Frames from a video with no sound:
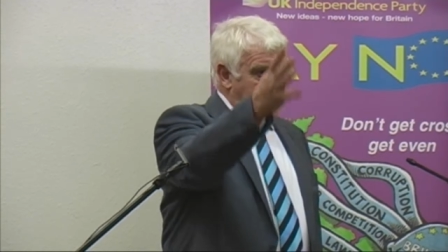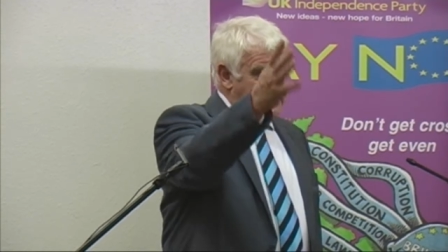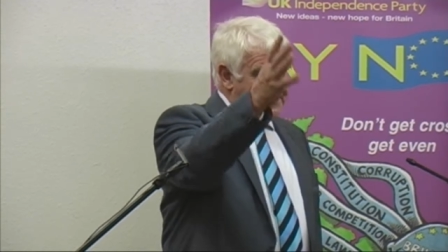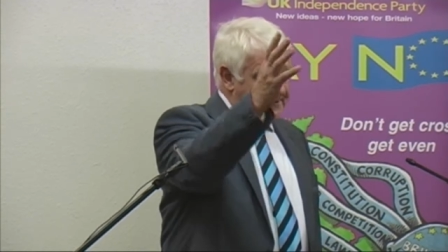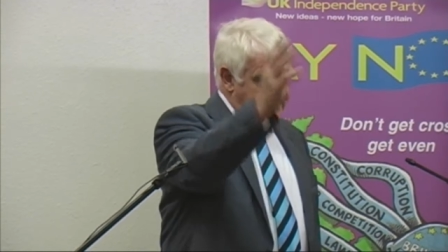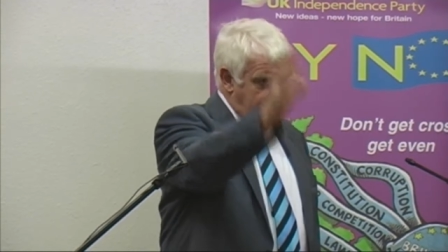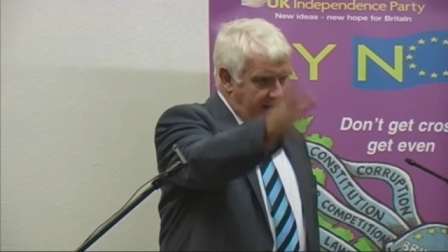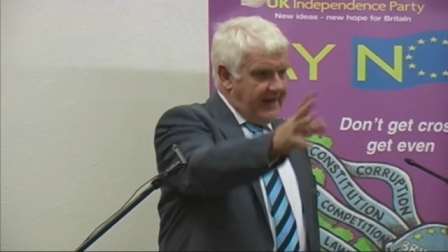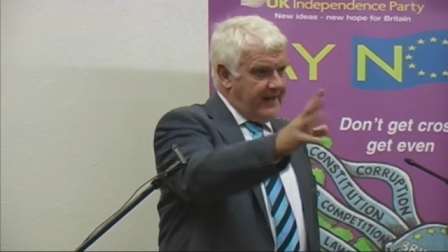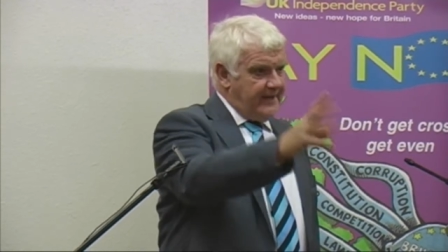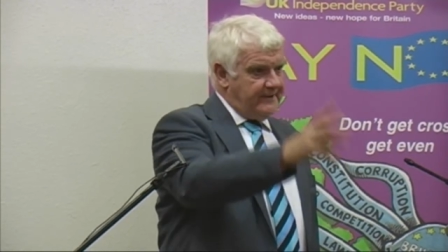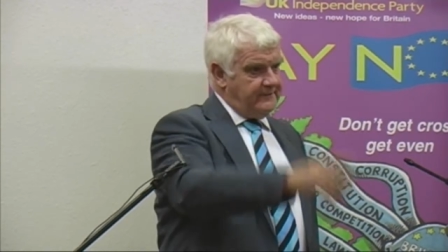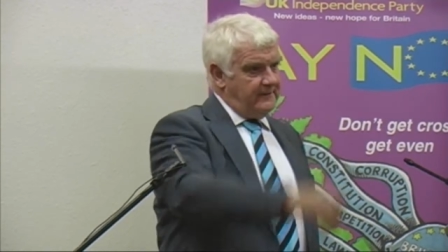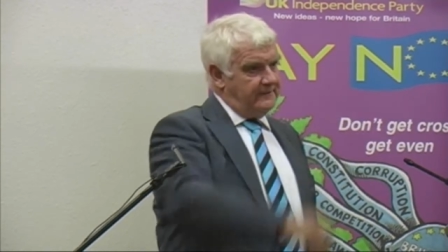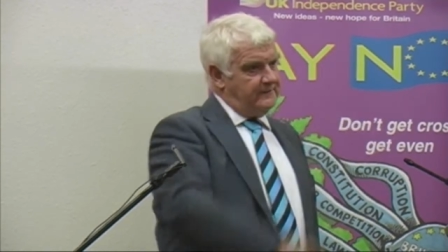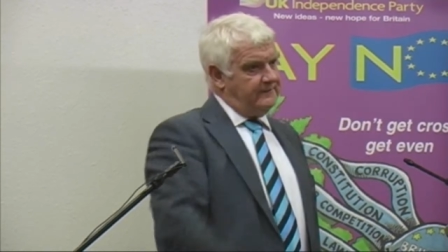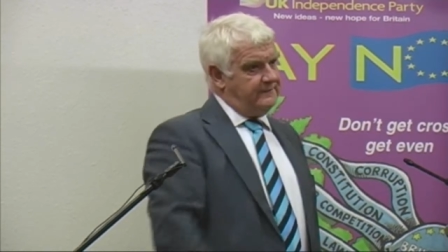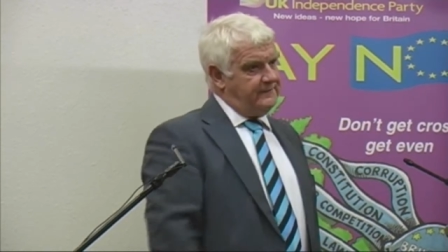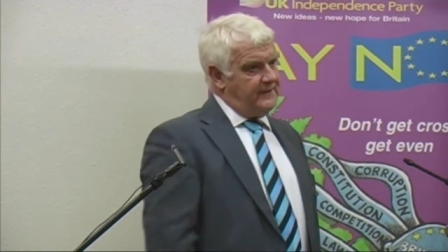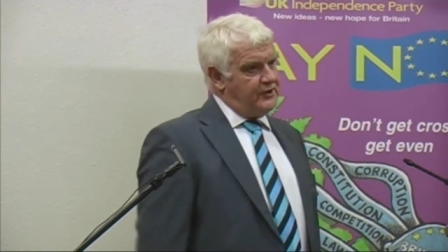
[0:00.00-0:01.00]
saying
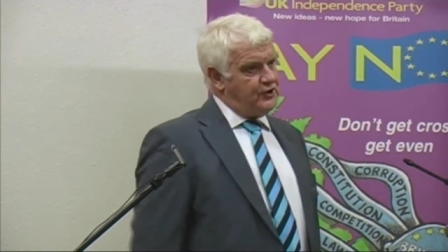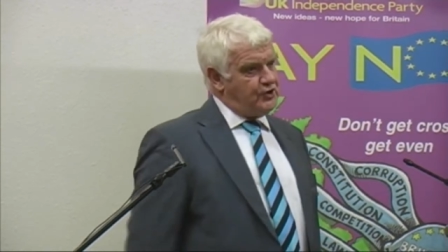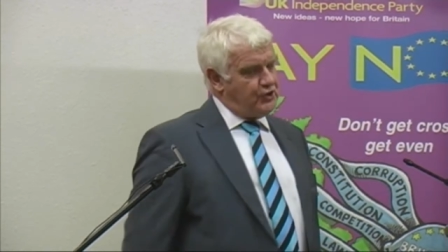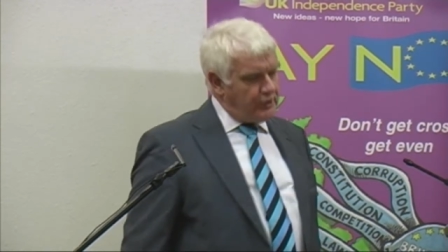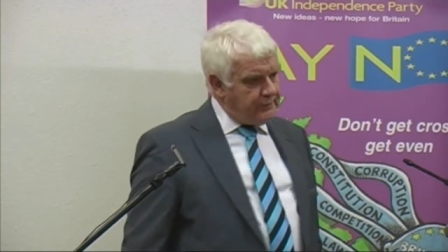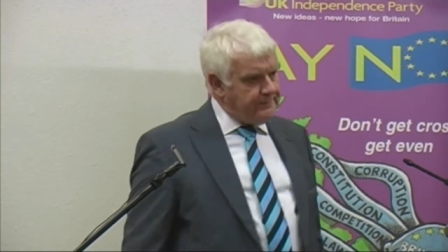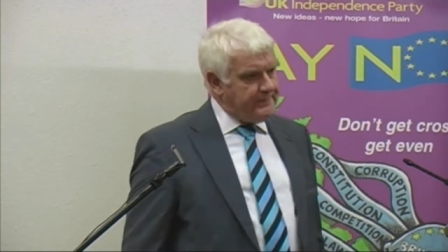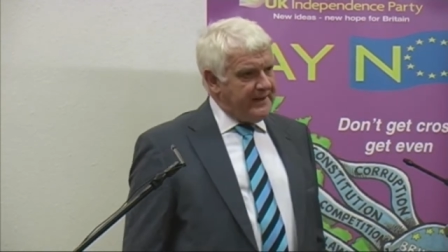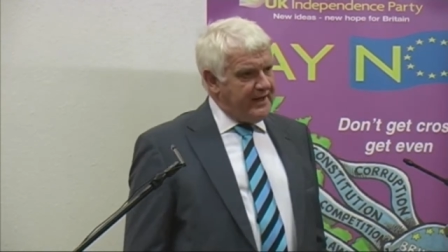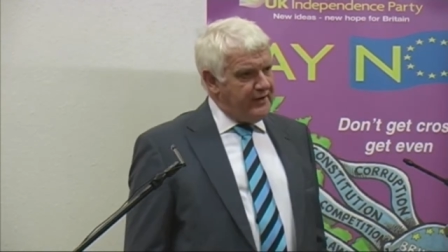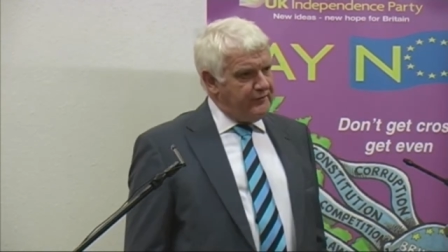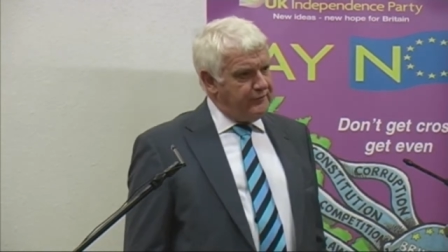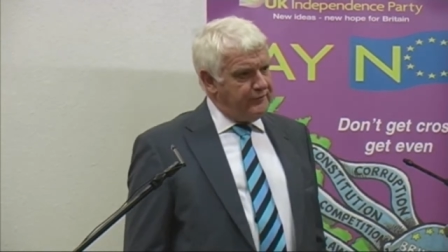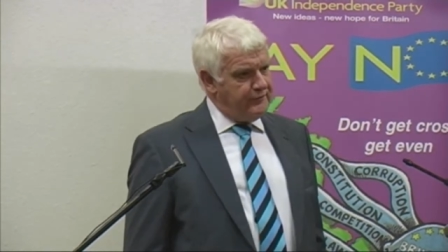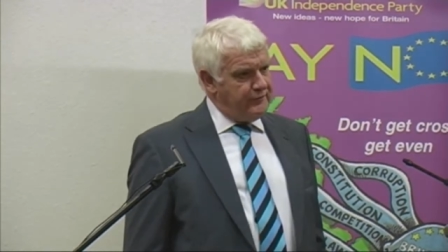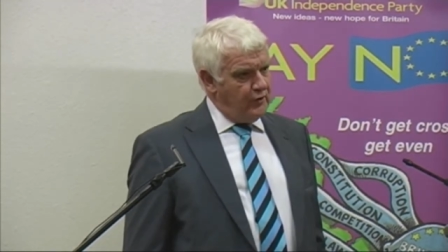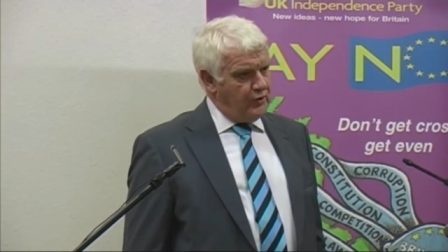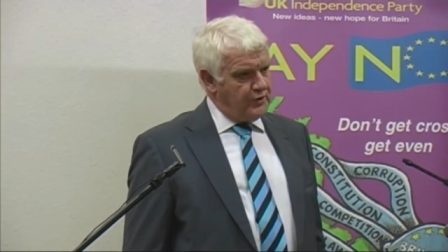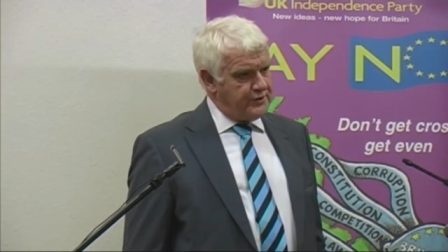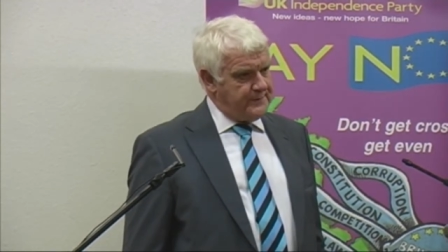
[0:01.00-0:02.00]
that the thing should be
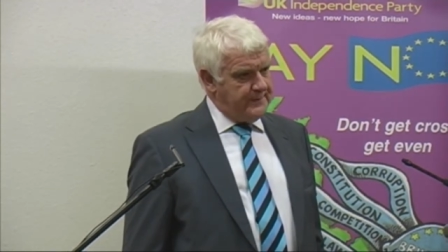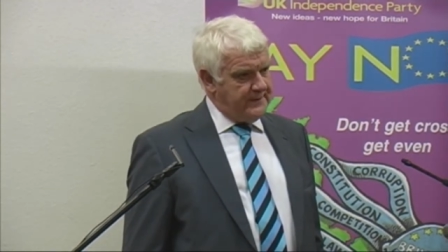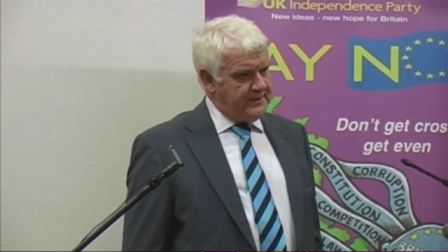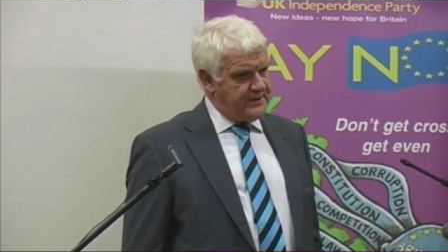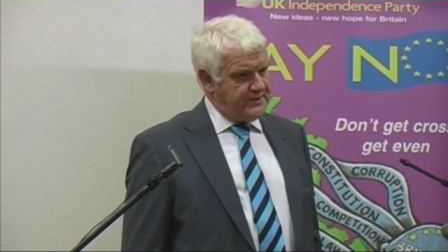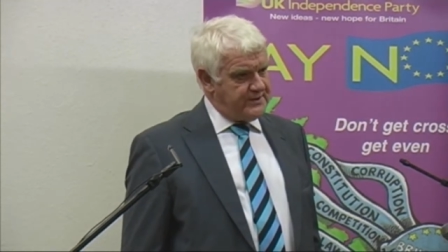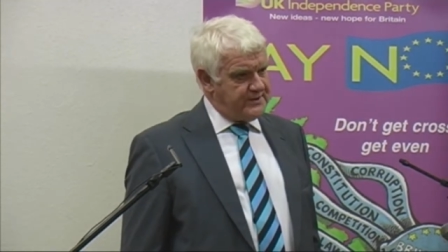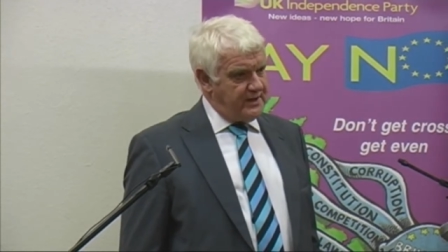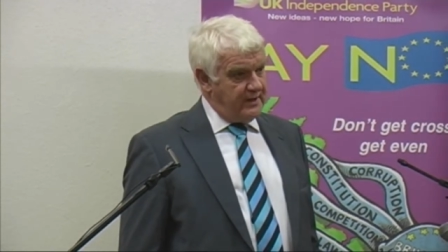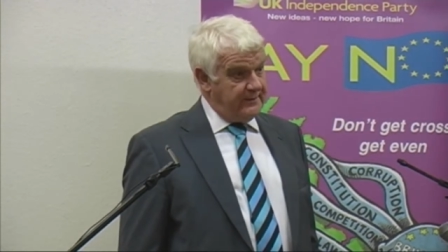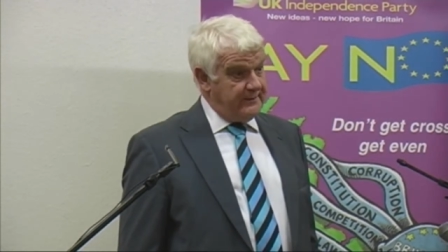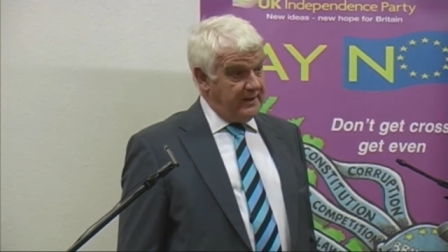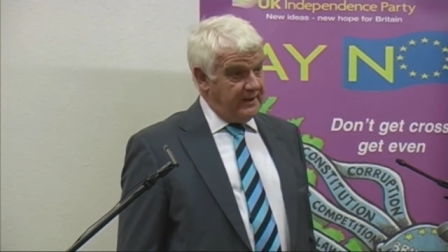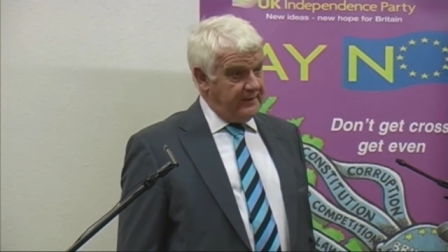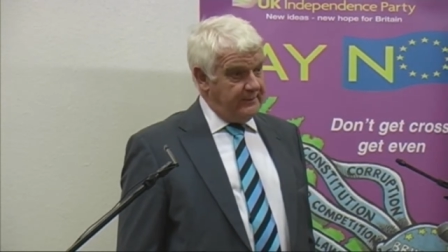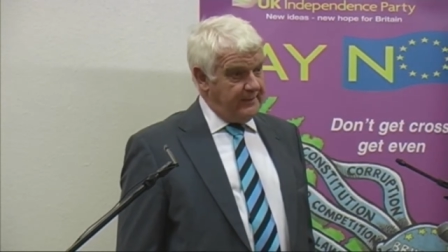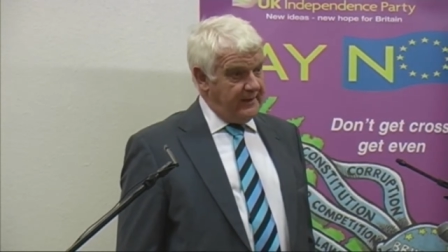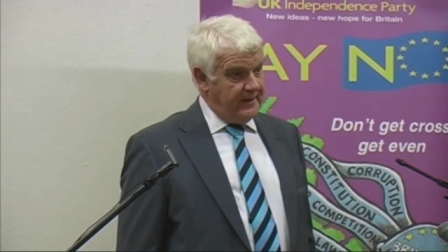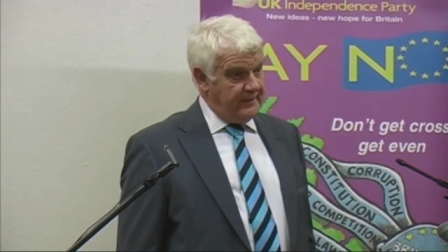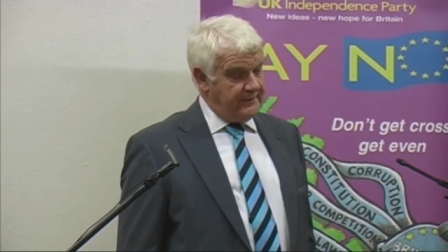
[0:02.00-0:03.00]
enforced because so
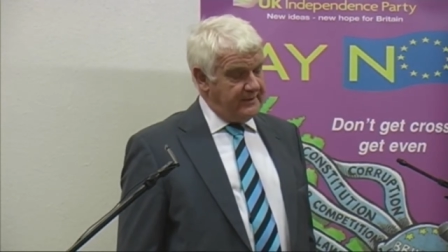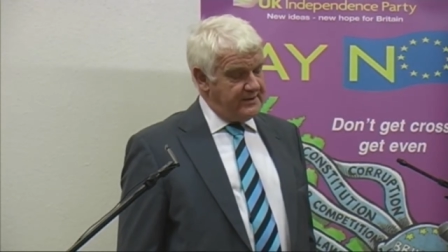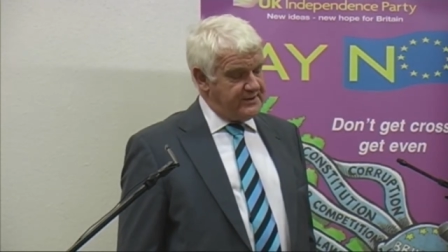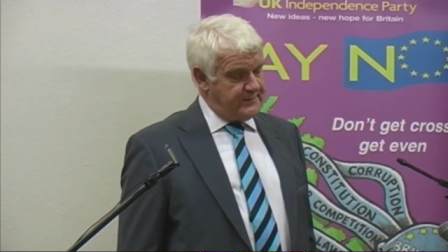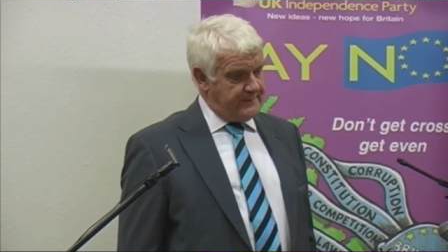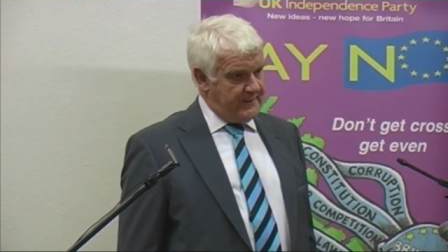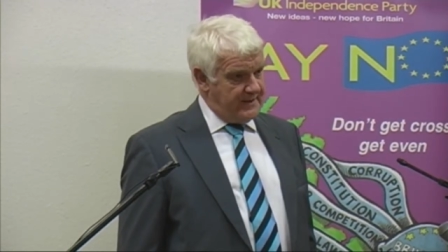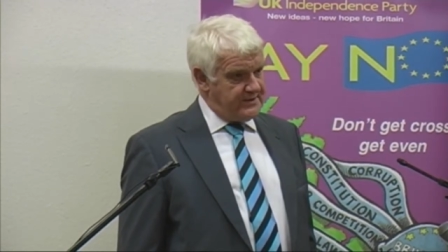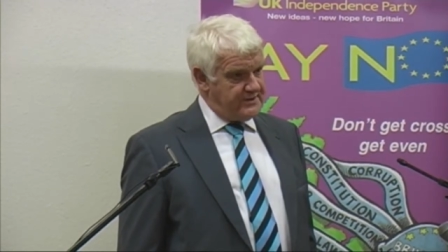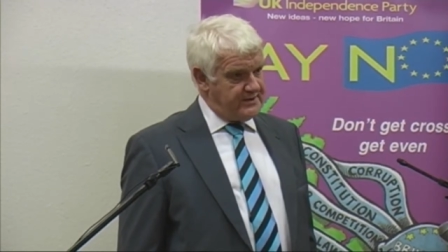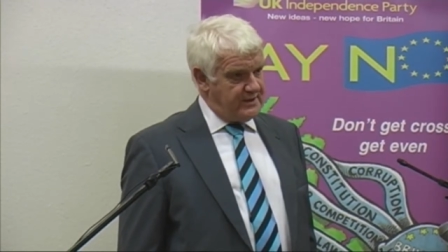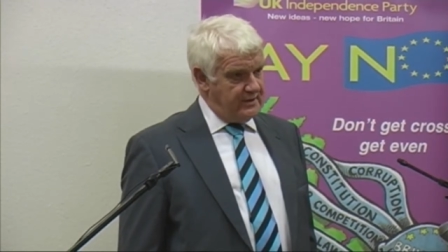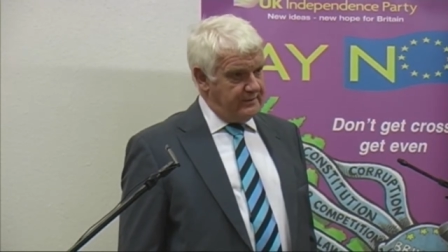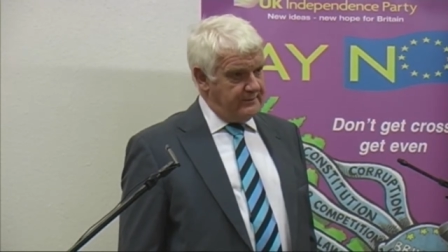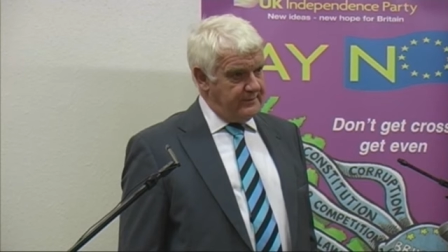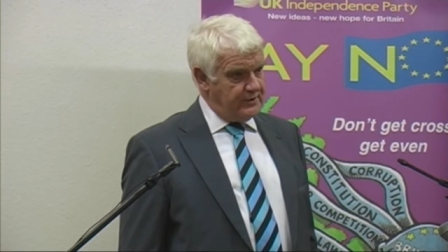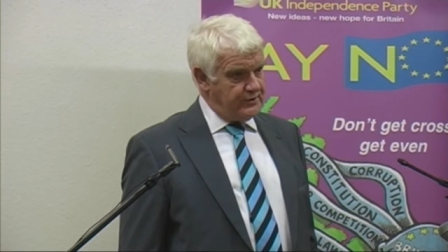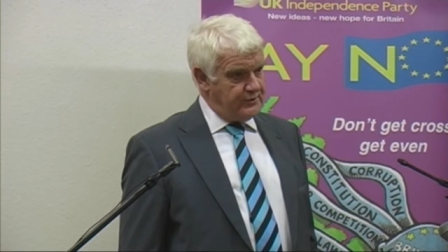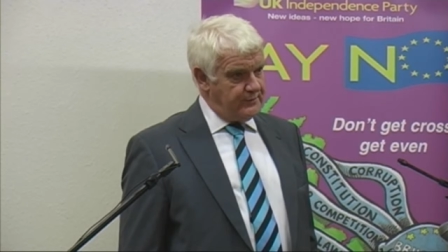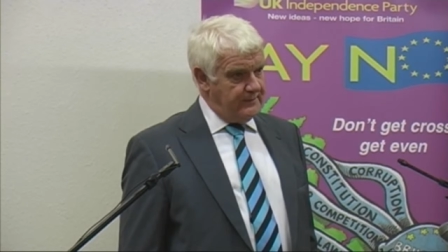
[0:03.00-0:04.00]
many people have spent so
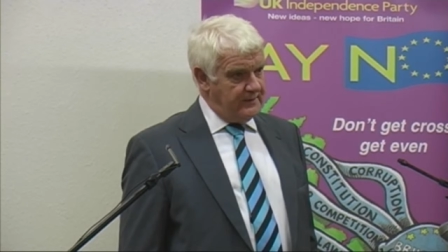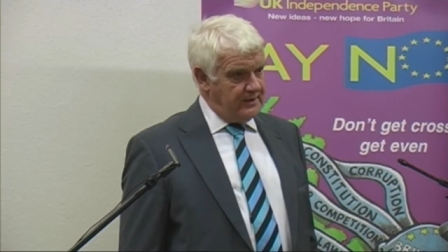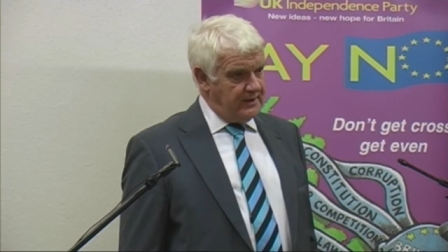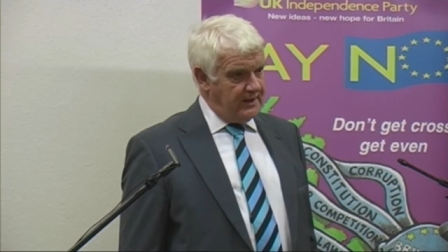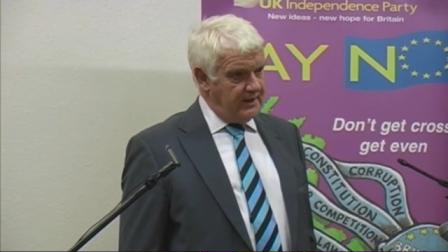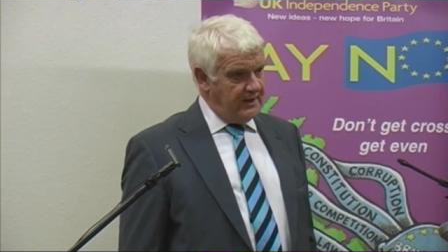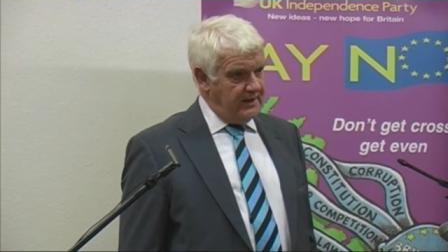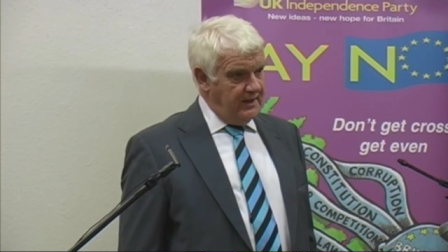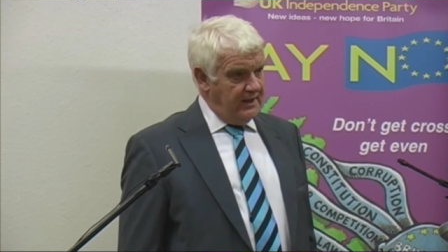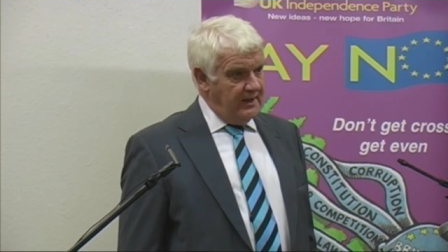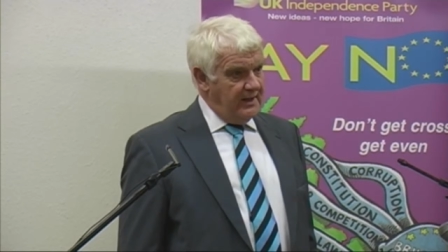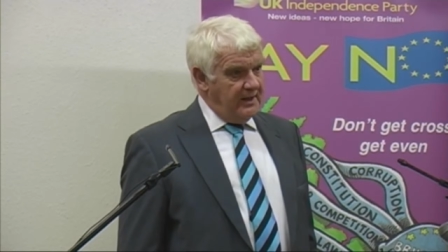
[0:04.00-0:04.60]
much money